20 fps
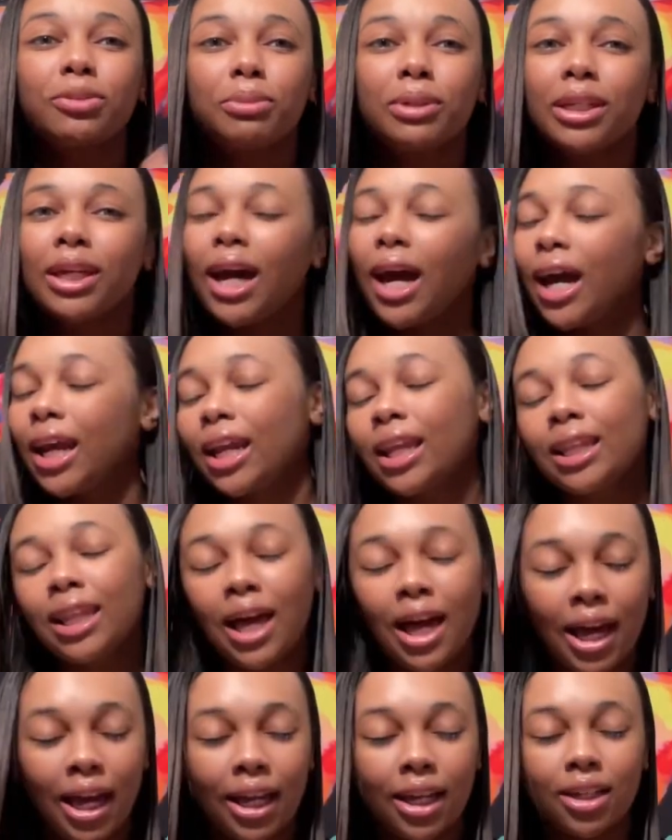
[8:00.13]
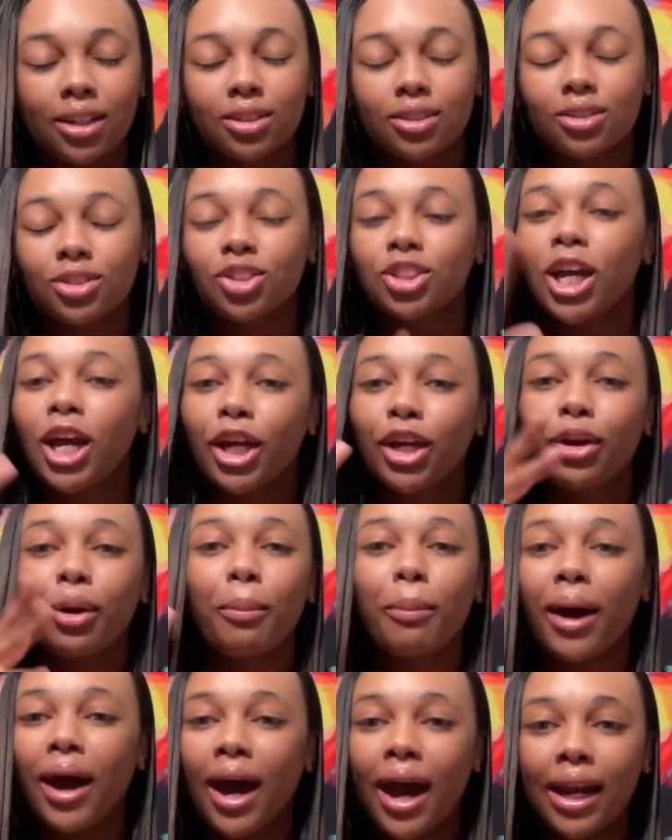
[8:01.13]
me kind of like Shake Your
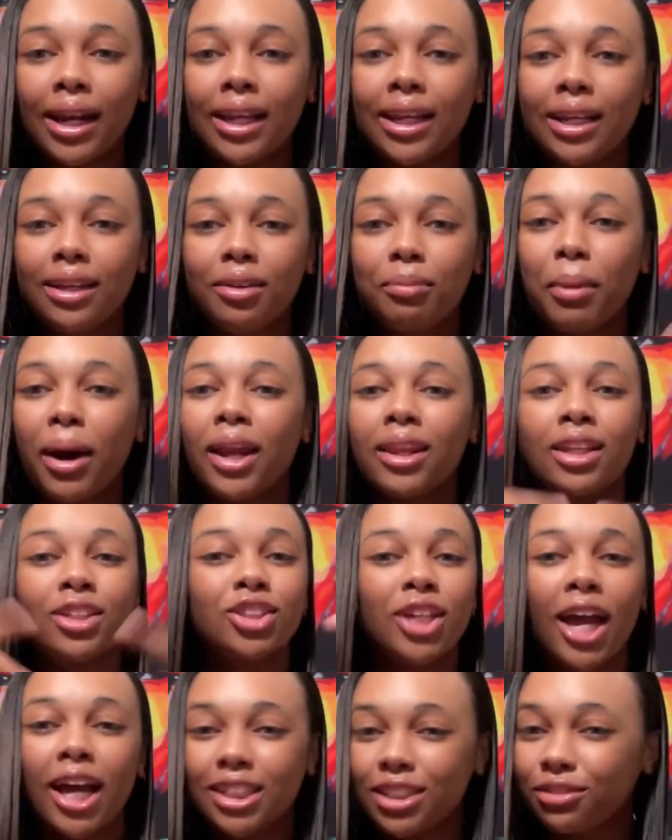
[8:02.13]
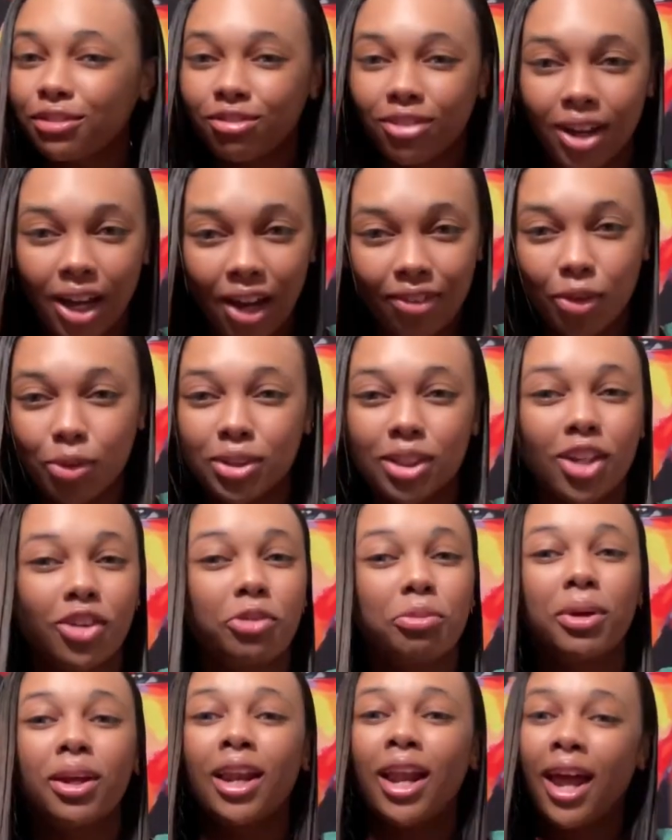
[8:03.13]
Body by the Jackson 5. It was
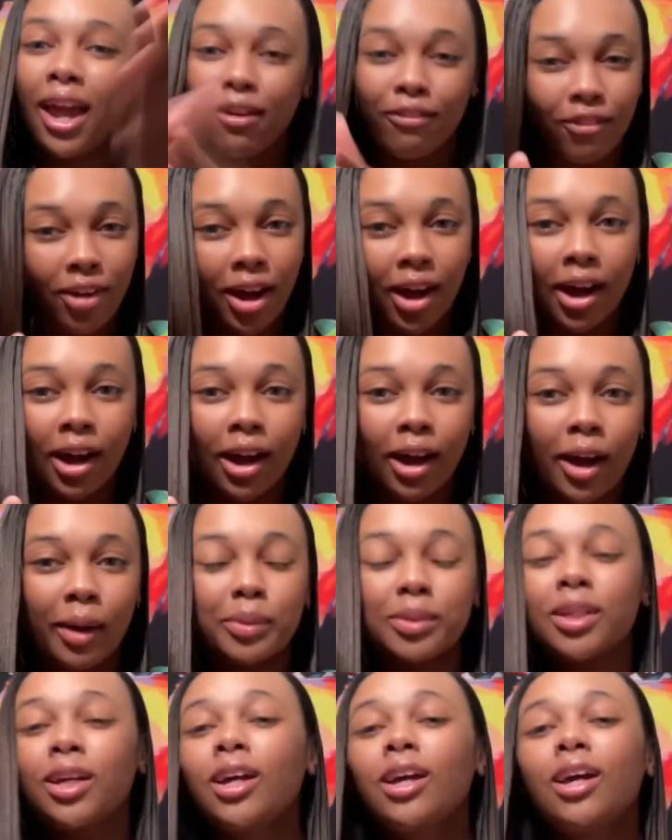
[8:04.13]
giving me that vibe.